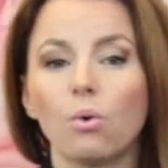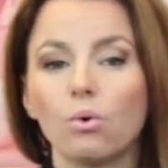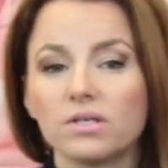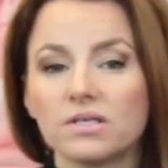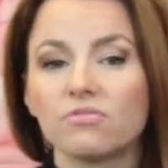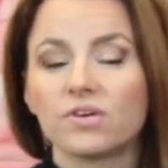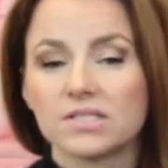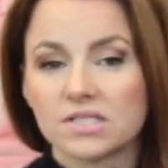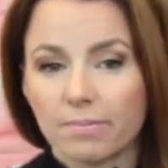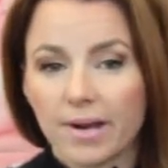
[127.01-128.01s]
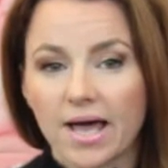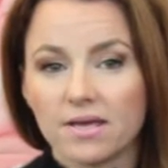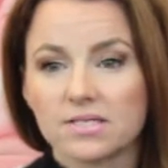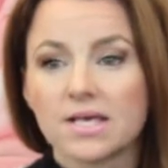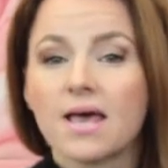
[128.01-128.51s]
all the different
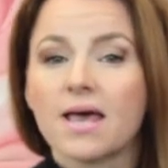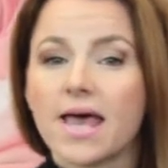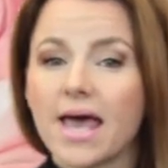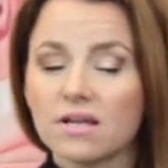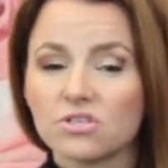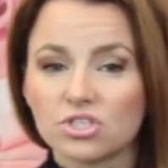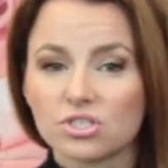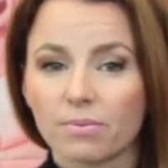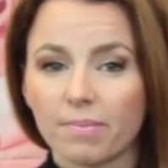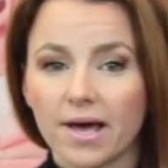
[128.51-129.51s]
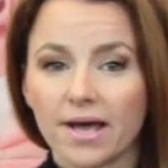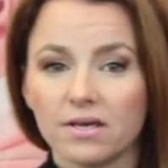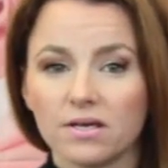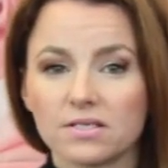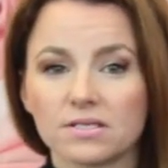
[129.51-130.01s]
suppliers, energy
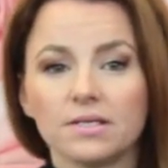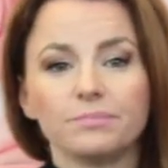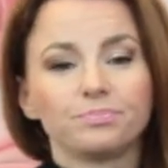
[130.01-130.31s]
suppliers,